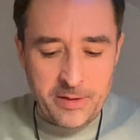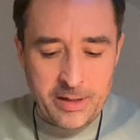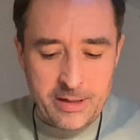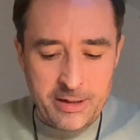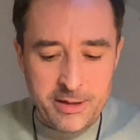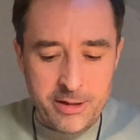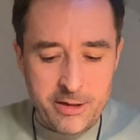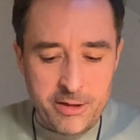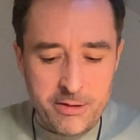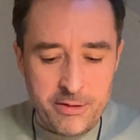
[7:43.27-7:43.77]

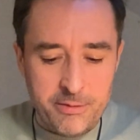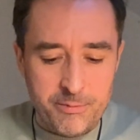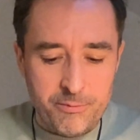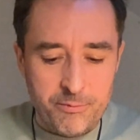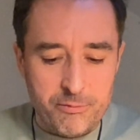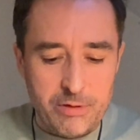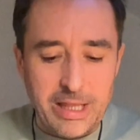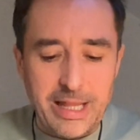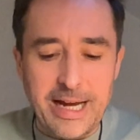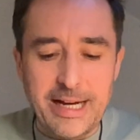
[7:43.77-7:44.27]

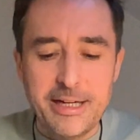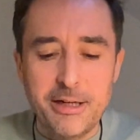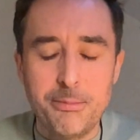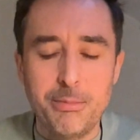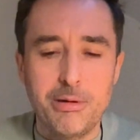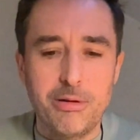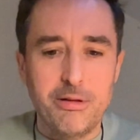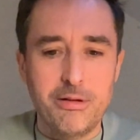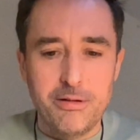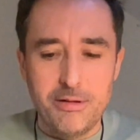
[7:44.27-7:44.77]

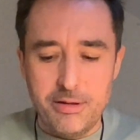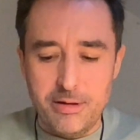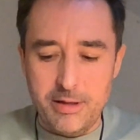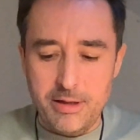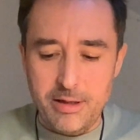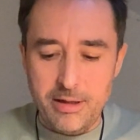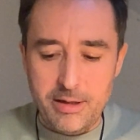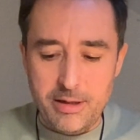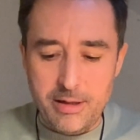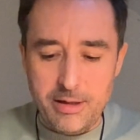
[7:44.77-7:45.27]
reliable.
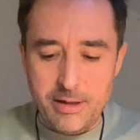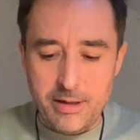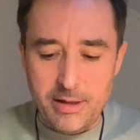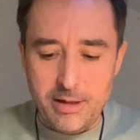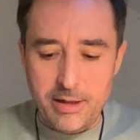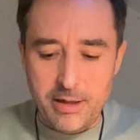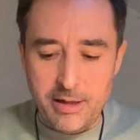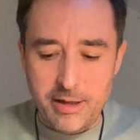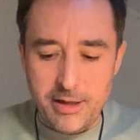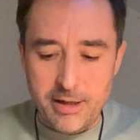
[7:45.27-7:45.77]

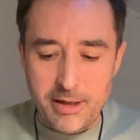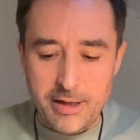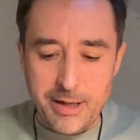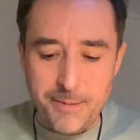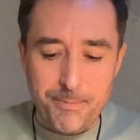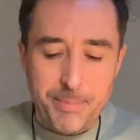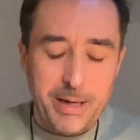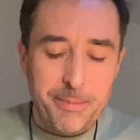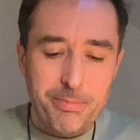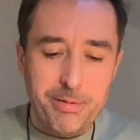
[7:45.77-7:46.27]

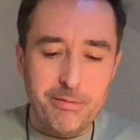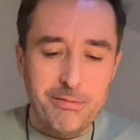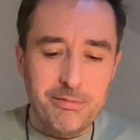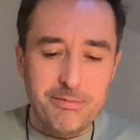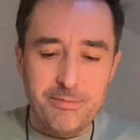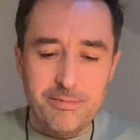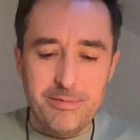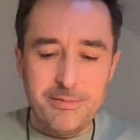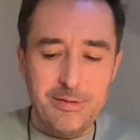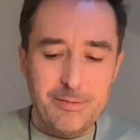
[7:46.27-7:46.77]
And people
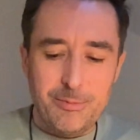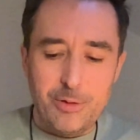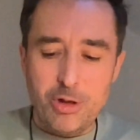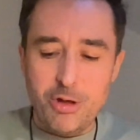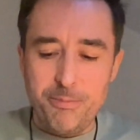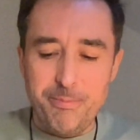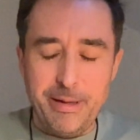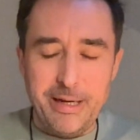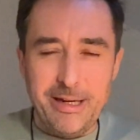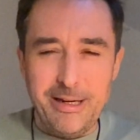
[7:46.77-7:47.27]

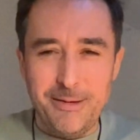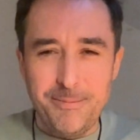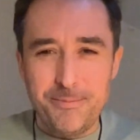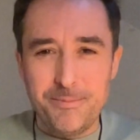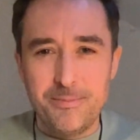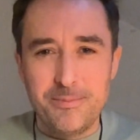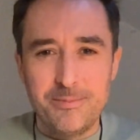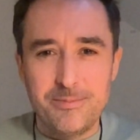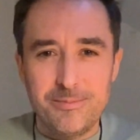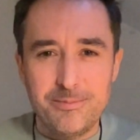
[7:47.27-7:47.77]
could be
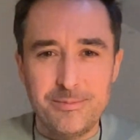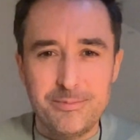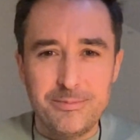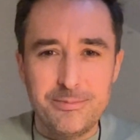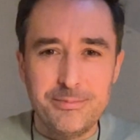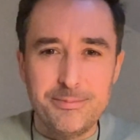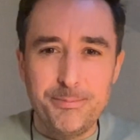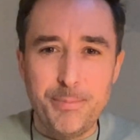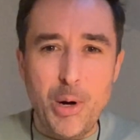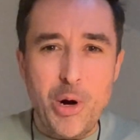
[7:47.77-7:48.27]

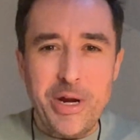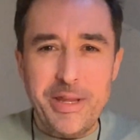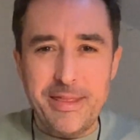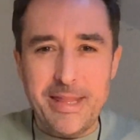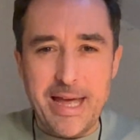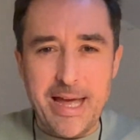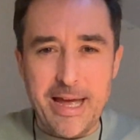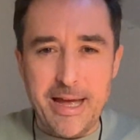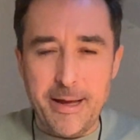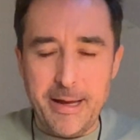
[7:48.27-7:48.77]
putting
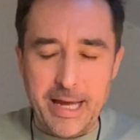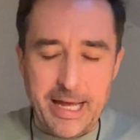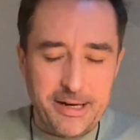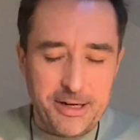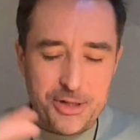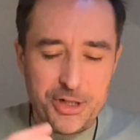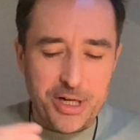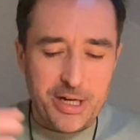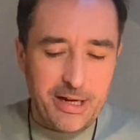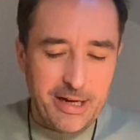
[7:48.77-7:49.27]
their
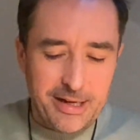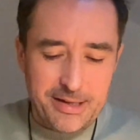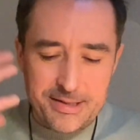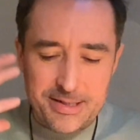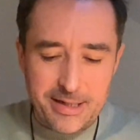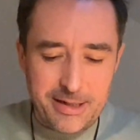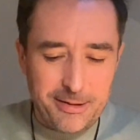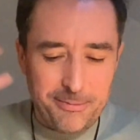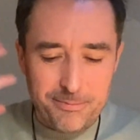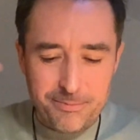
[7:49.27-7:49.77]
energy
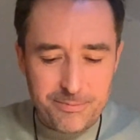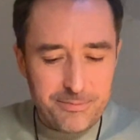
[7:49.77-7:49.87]
into